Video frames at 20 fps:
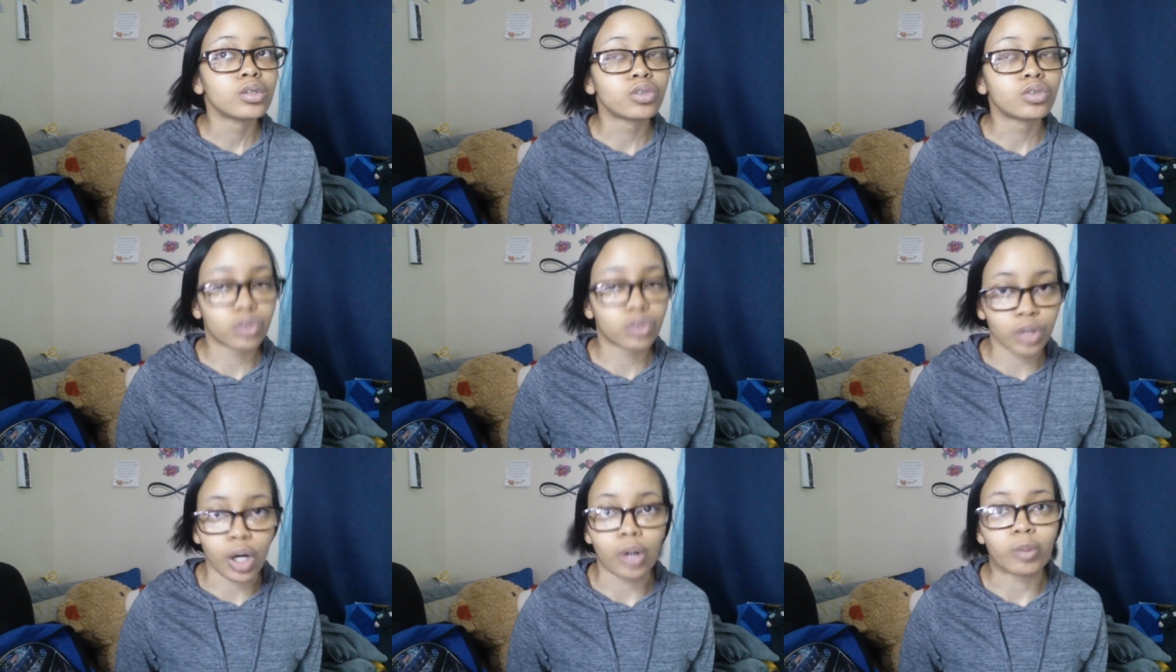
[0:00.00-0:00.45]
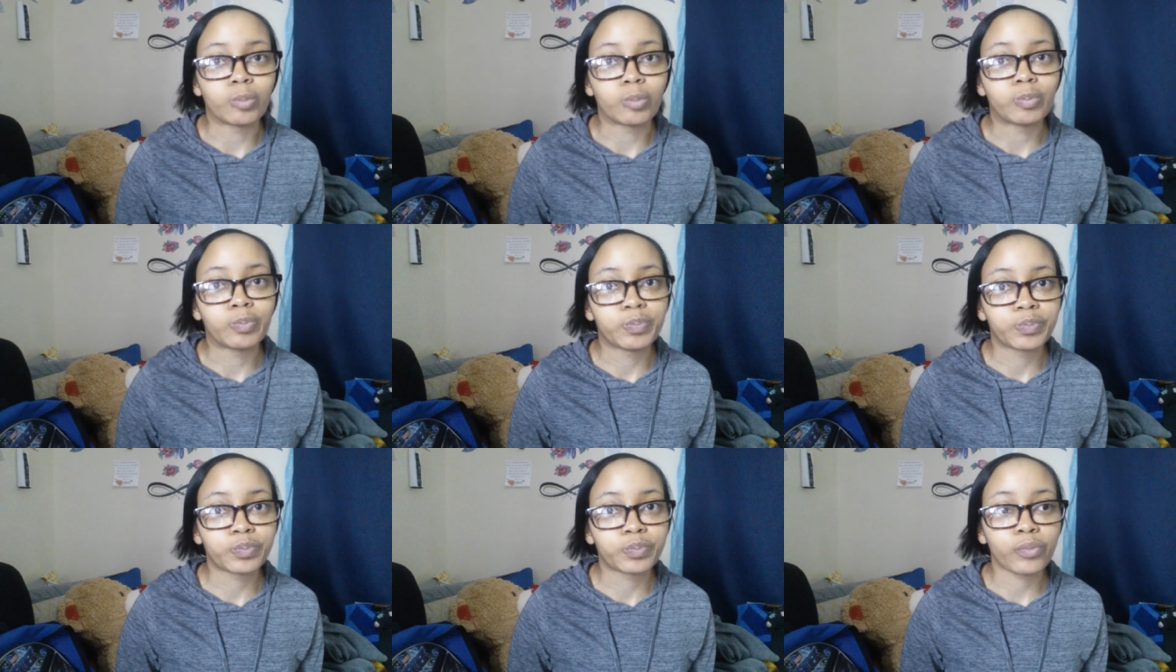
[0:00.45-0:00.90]
So
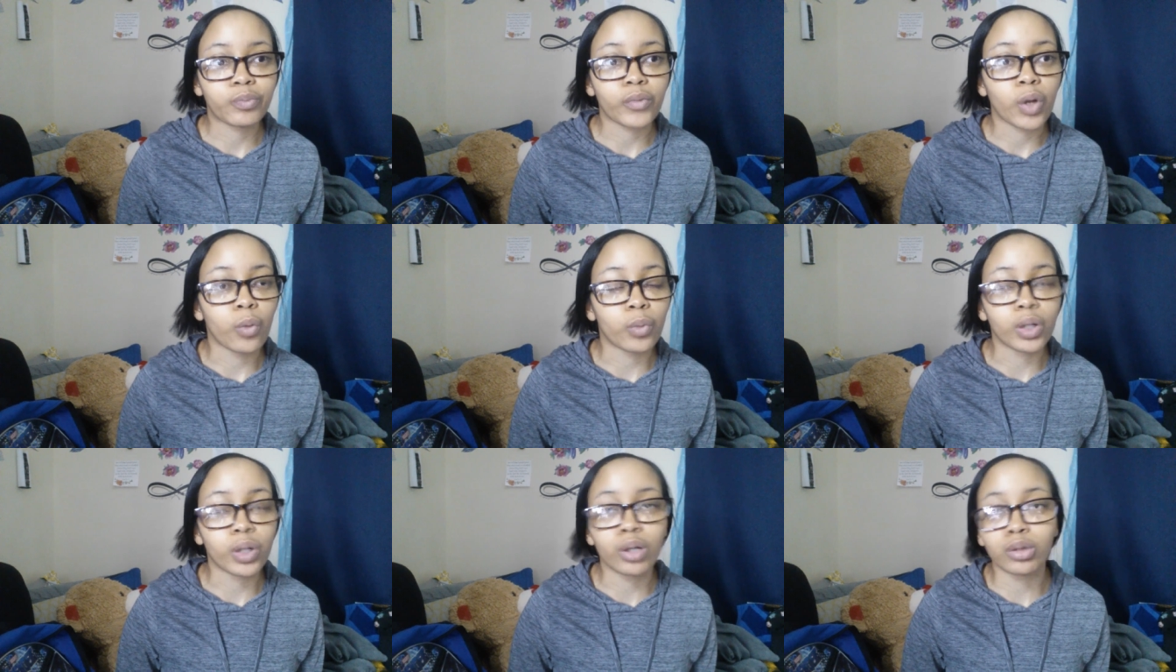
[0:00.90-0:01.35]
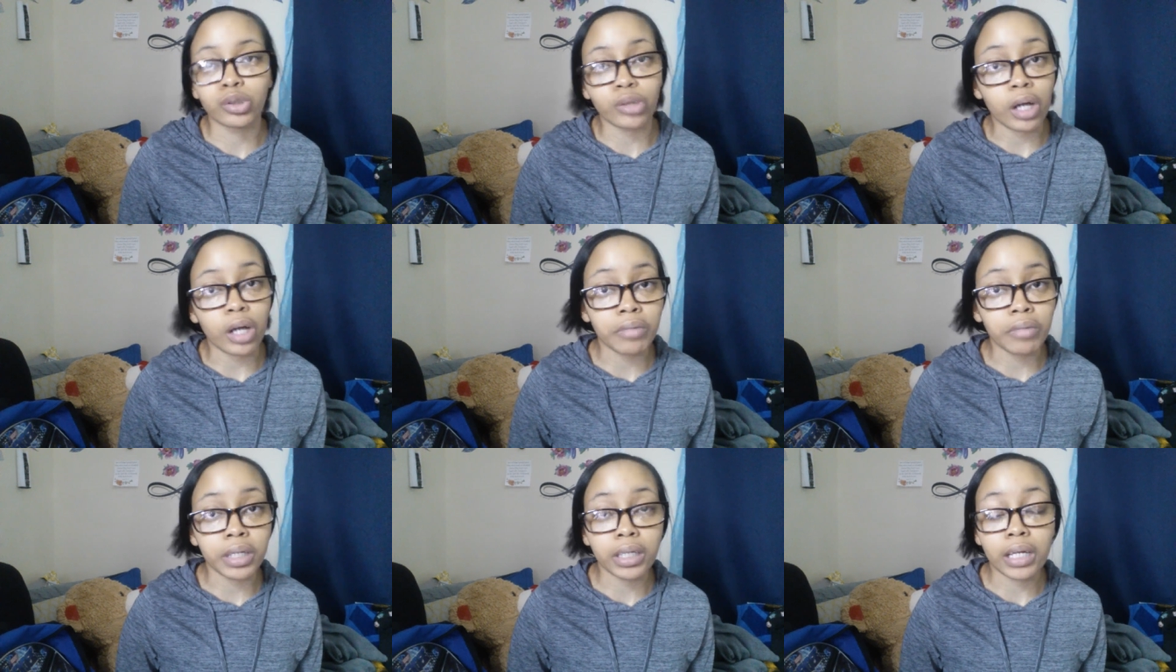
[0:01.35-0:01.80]
we're gonna
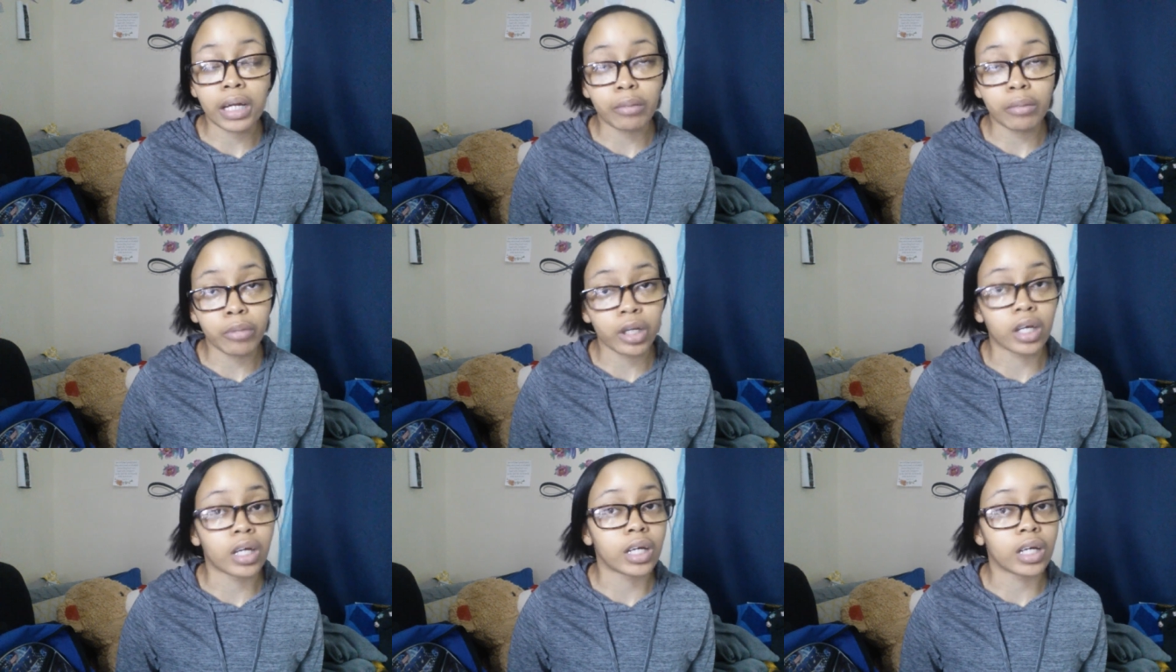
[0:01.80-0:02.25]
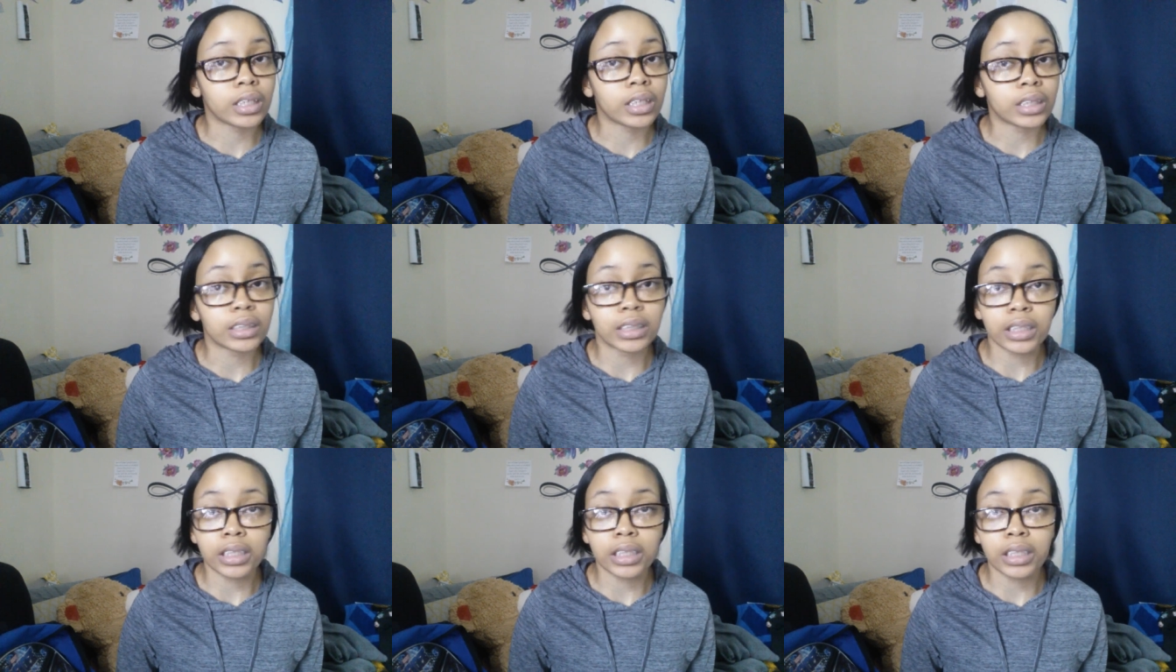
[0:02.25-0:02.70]
try reading that book
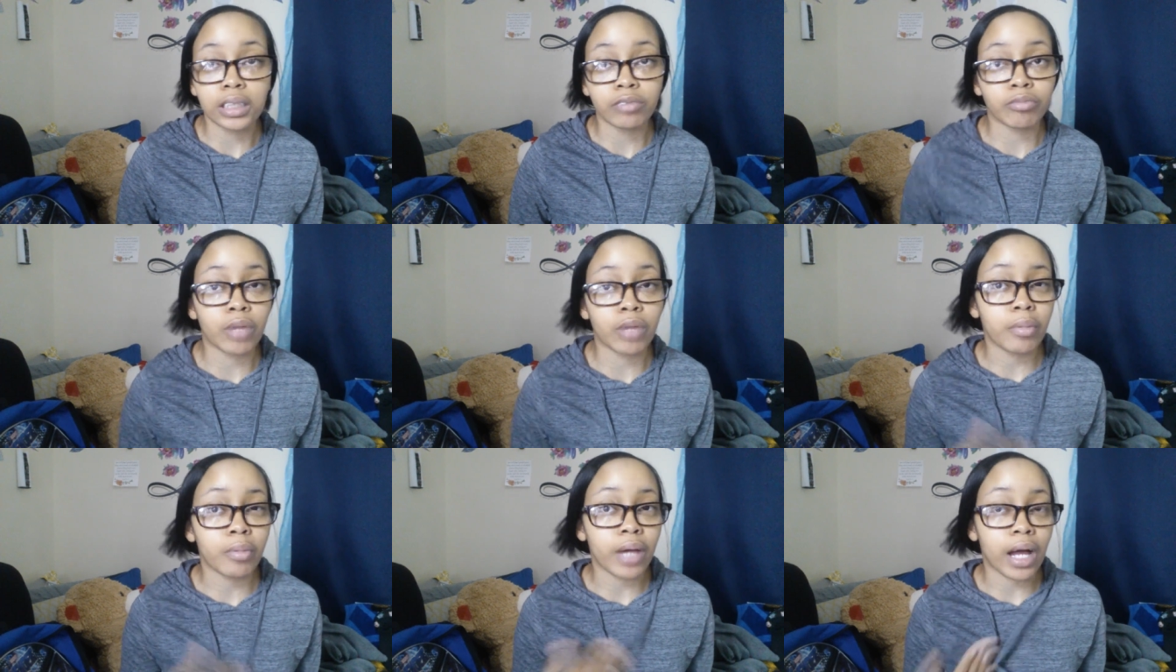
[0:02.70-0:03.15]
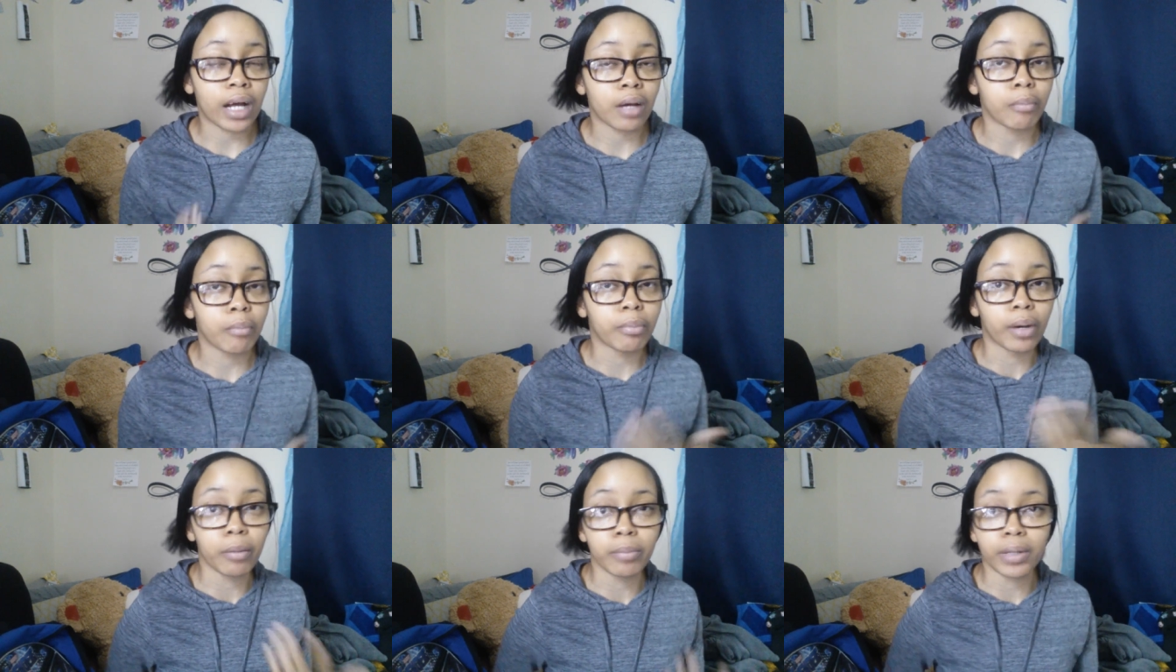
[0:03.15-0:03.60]
again to see if maybe I
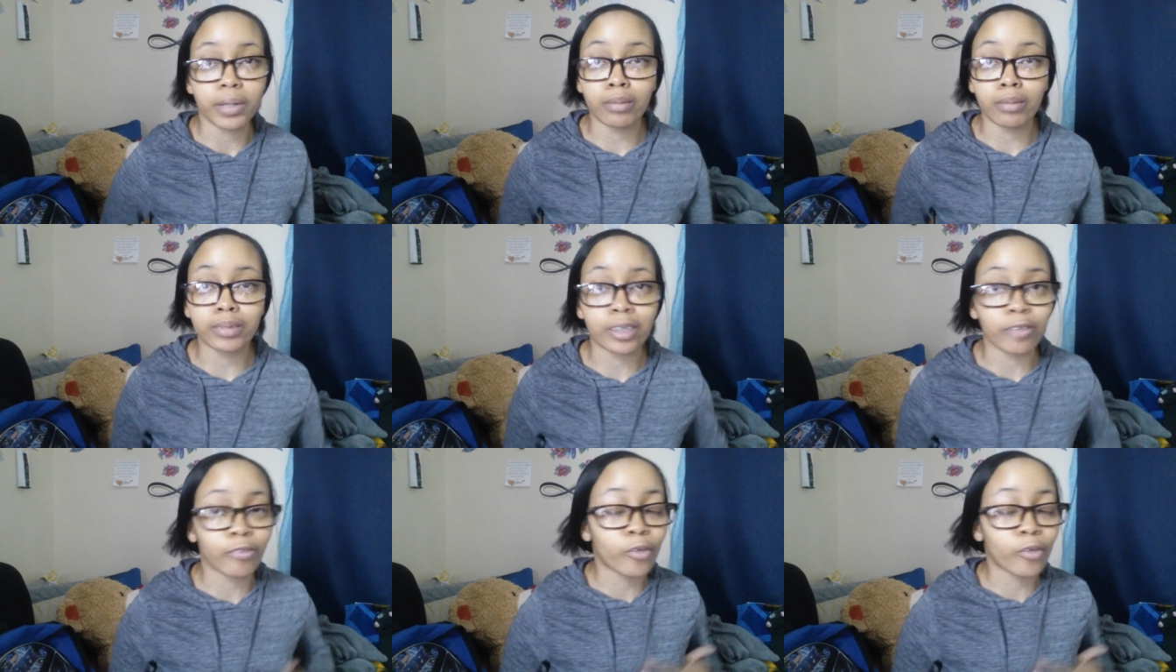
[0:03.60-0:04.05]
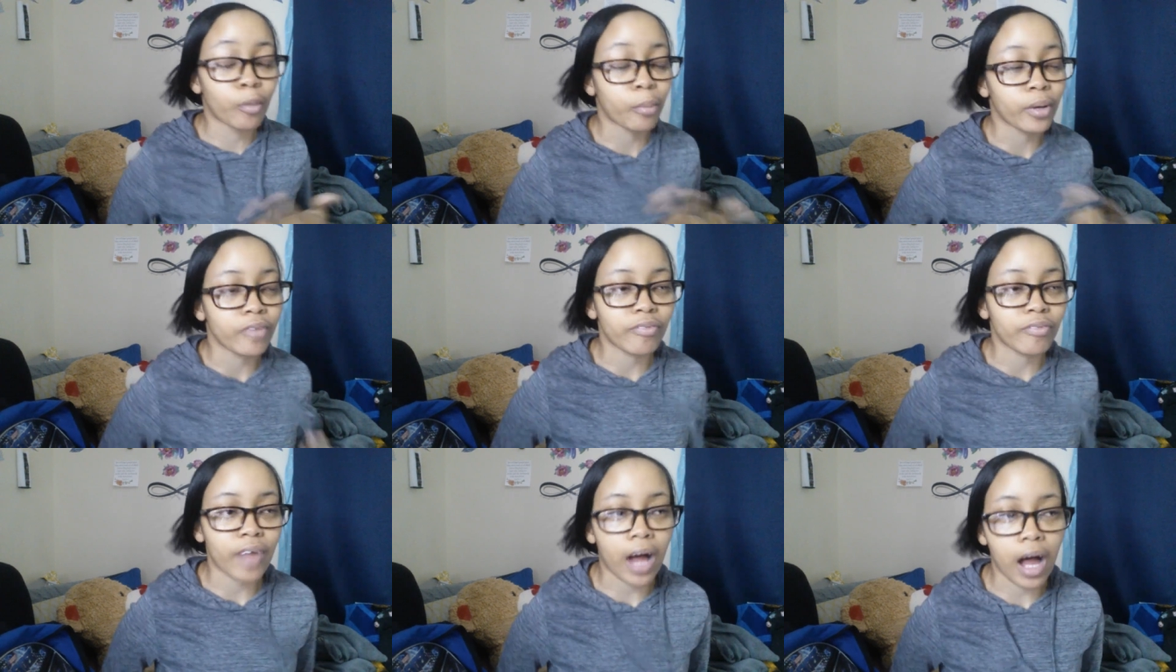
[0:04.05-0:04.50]
can bump it up to
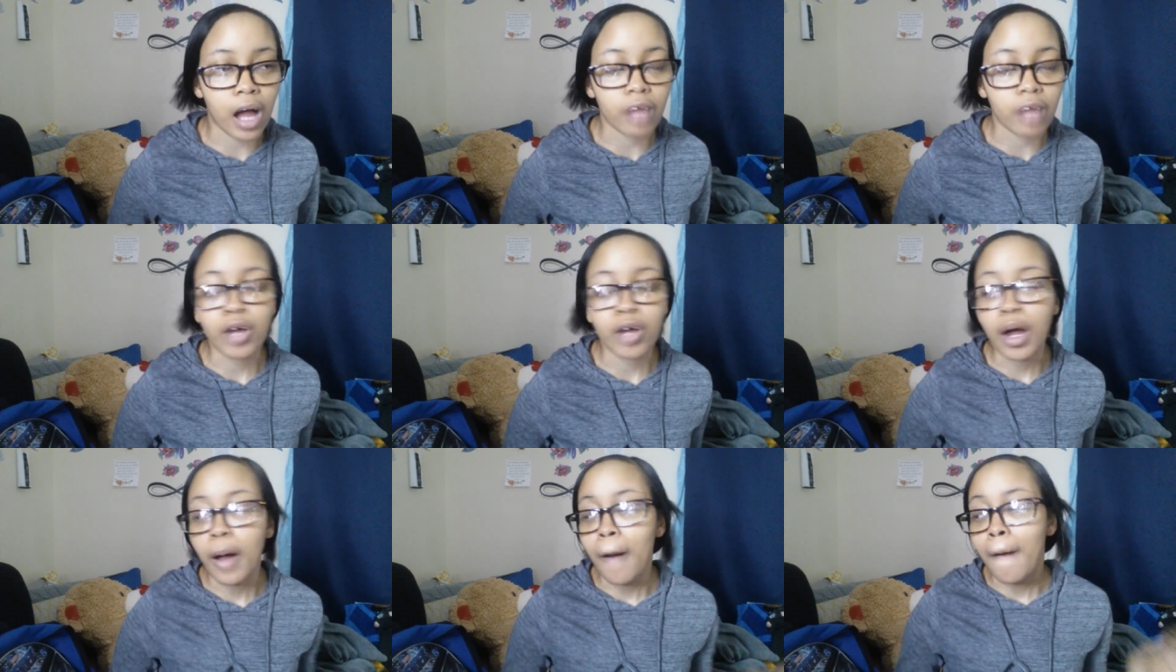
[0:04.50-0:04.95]
4.5.